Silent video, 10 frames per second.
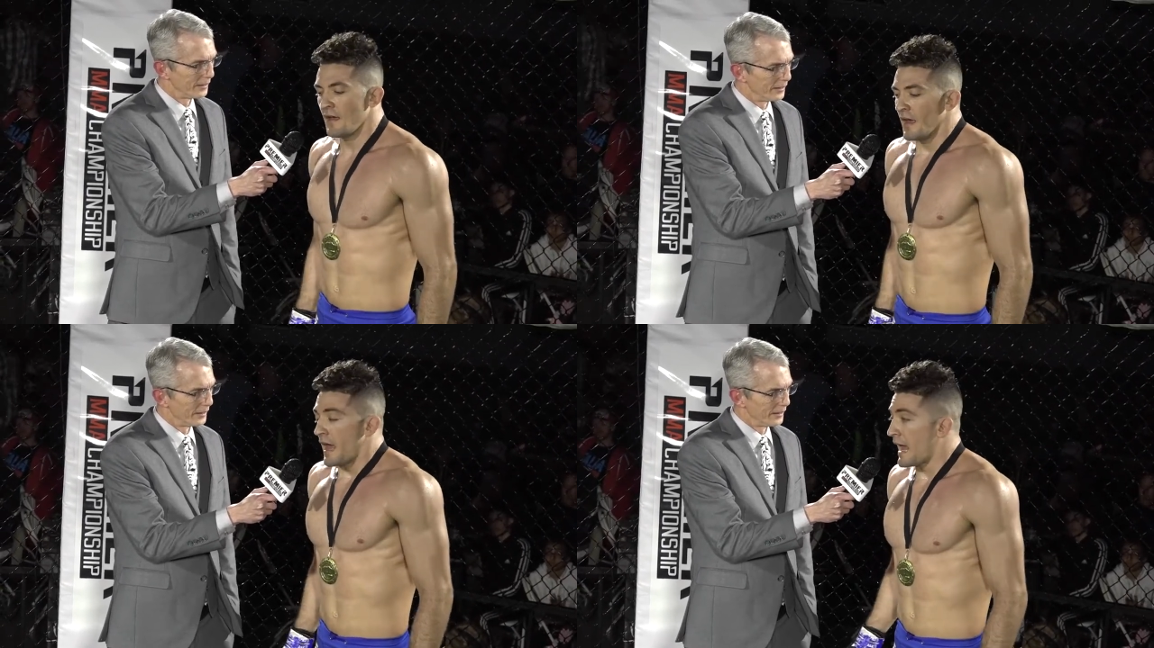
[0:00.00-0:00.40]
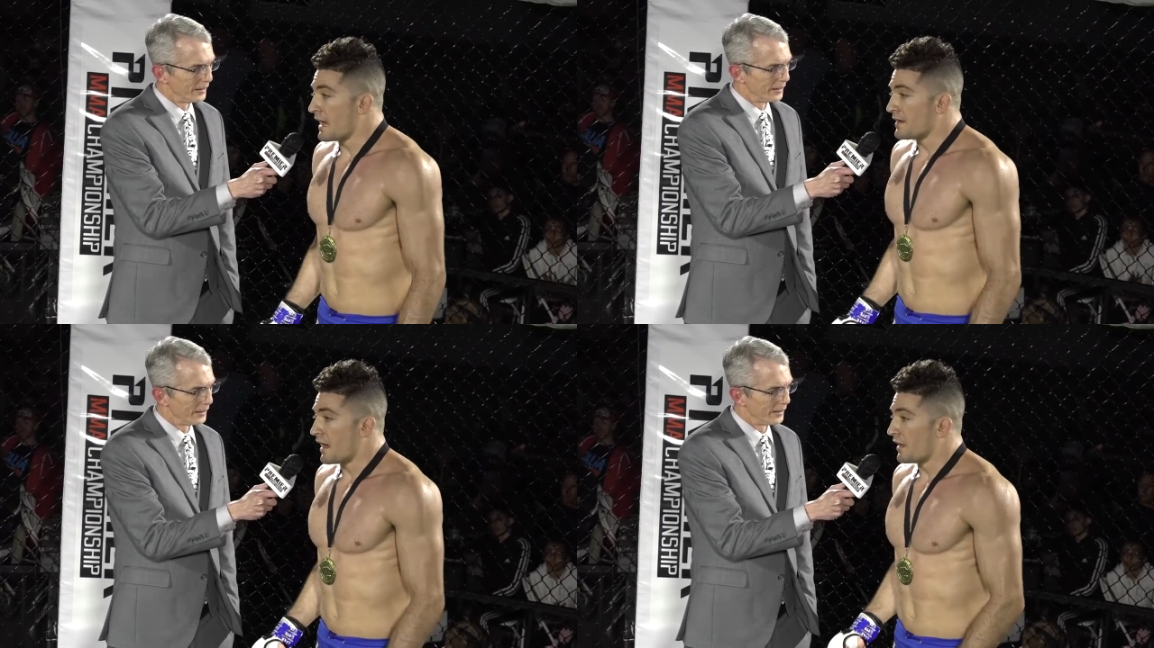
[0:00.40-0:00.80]
Speaker 1: And
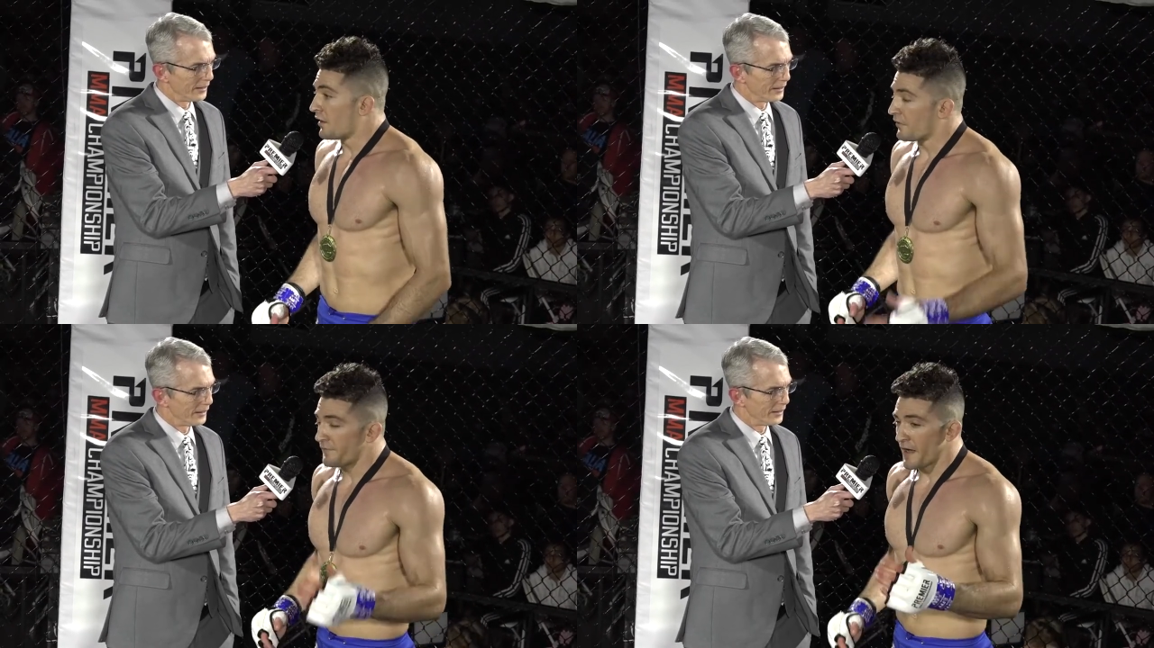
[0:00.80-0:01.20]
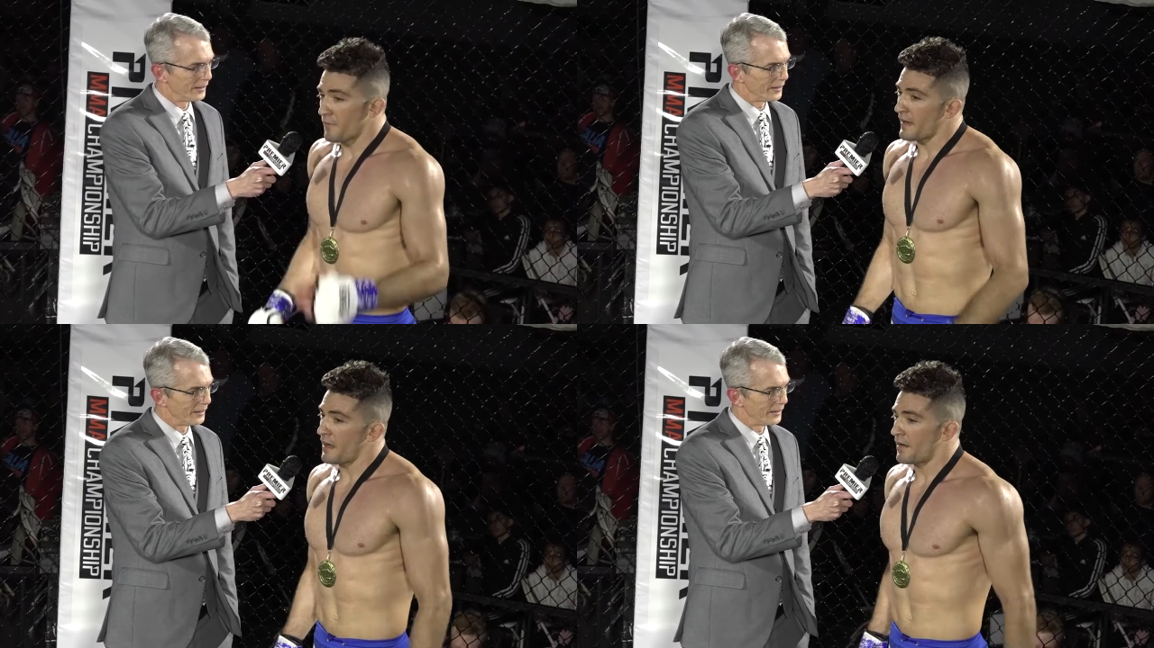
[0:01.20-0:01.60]
uh, no, the fight went
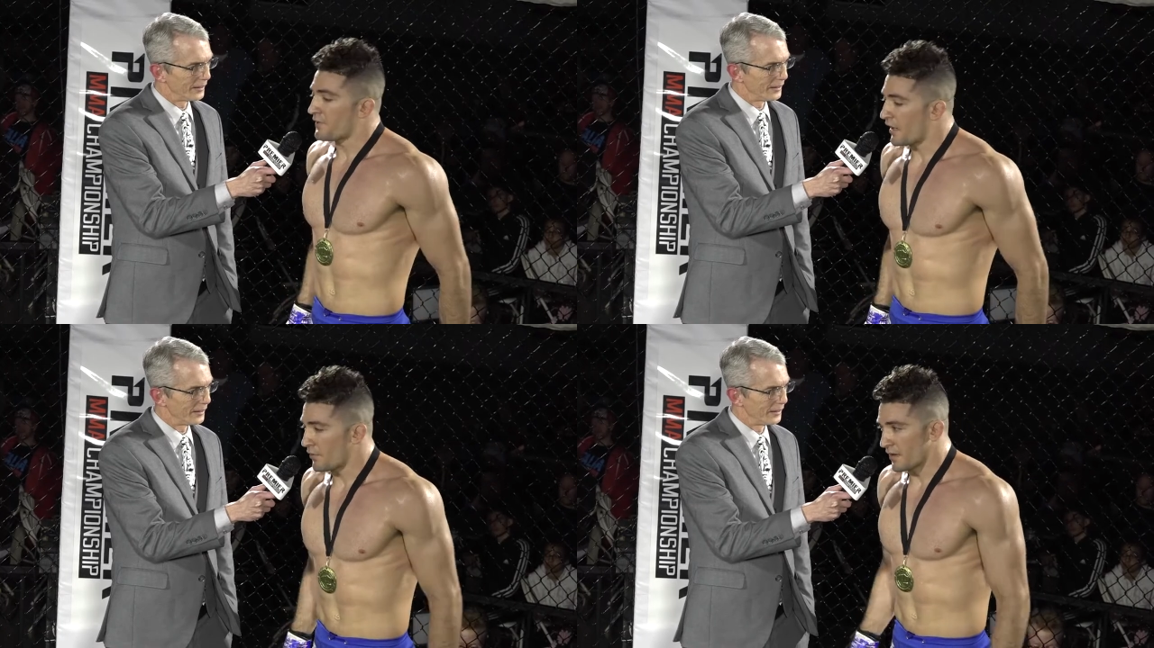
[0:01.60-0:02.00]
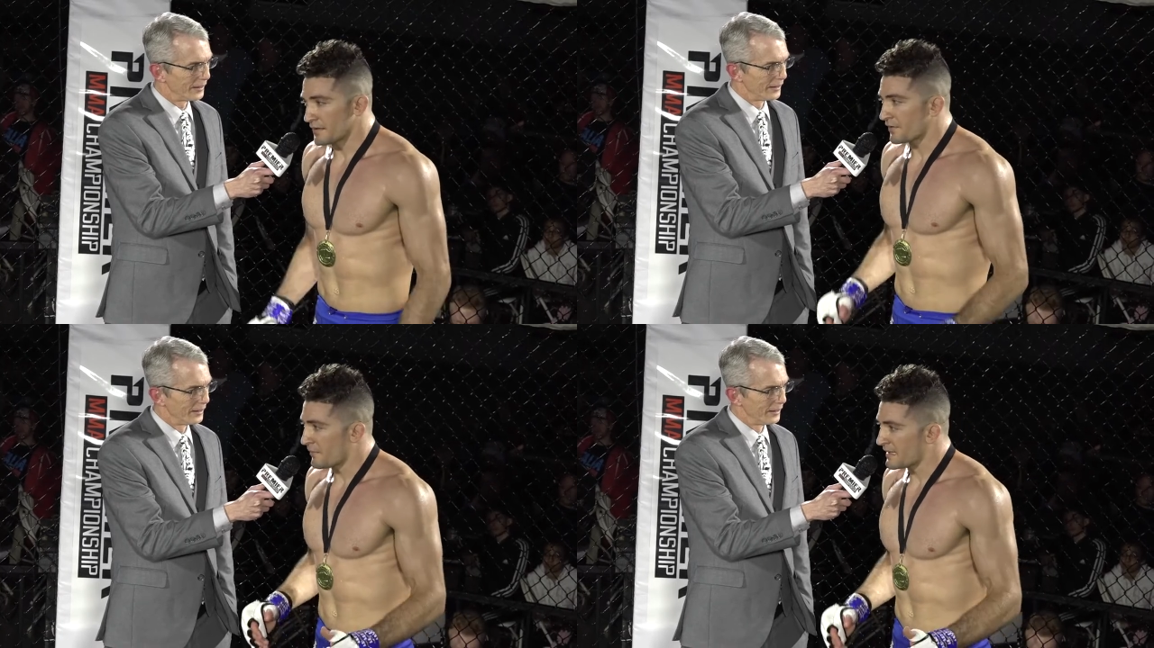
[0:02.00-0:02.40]
how I thought it would. I
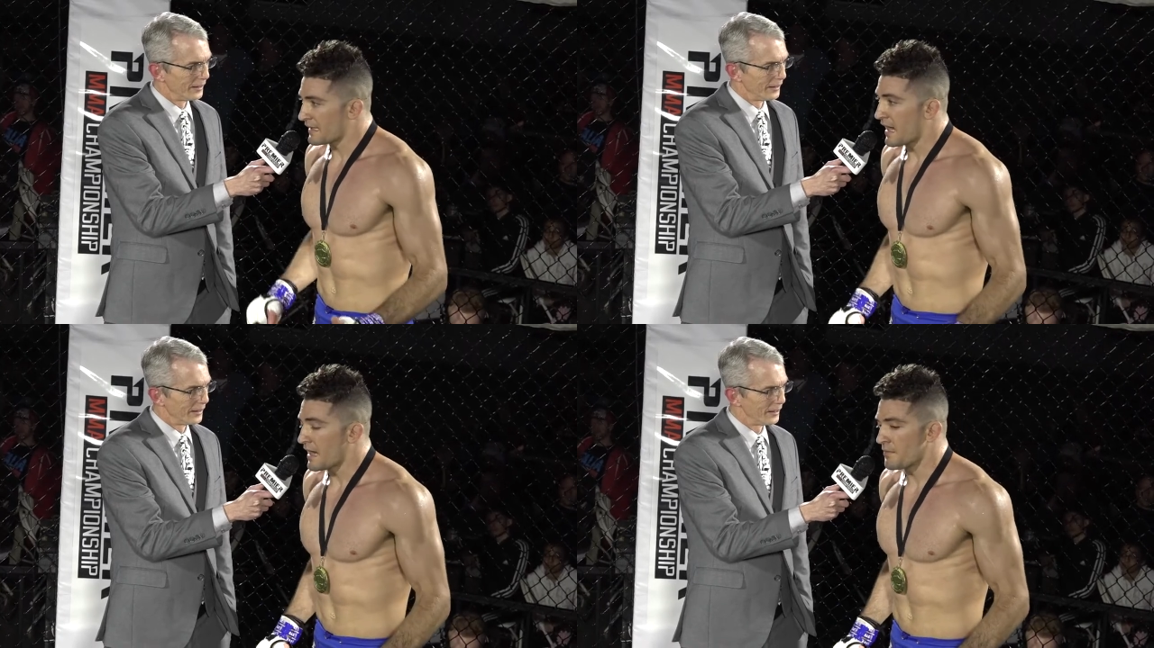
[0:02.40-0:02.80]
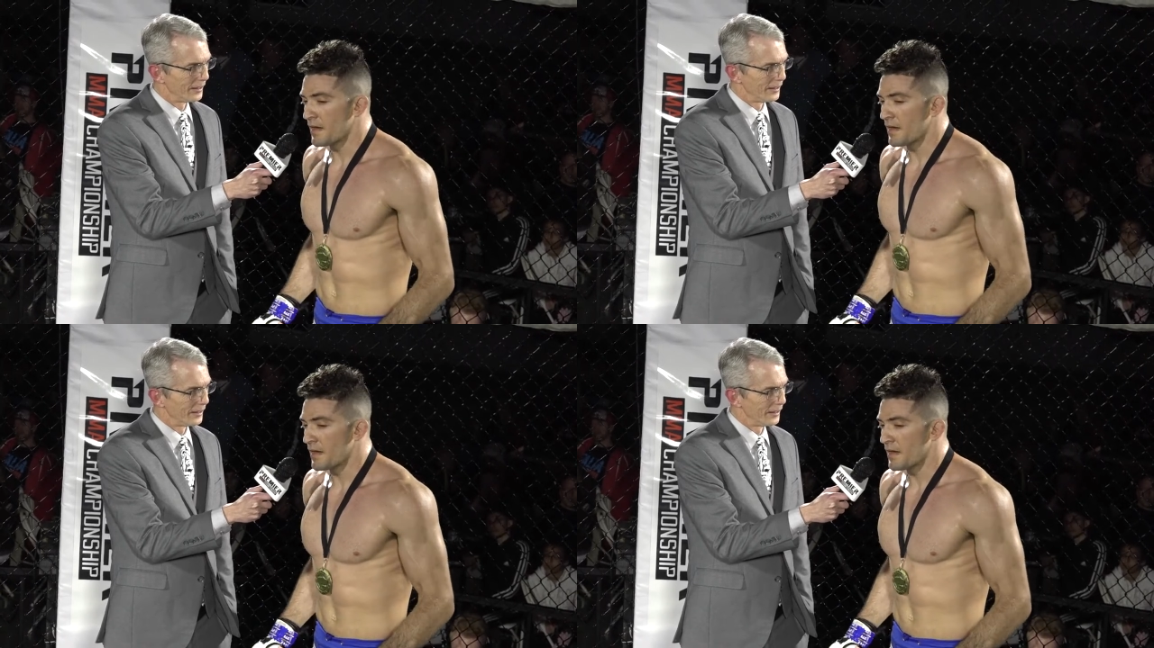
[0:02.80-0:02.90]
took my time,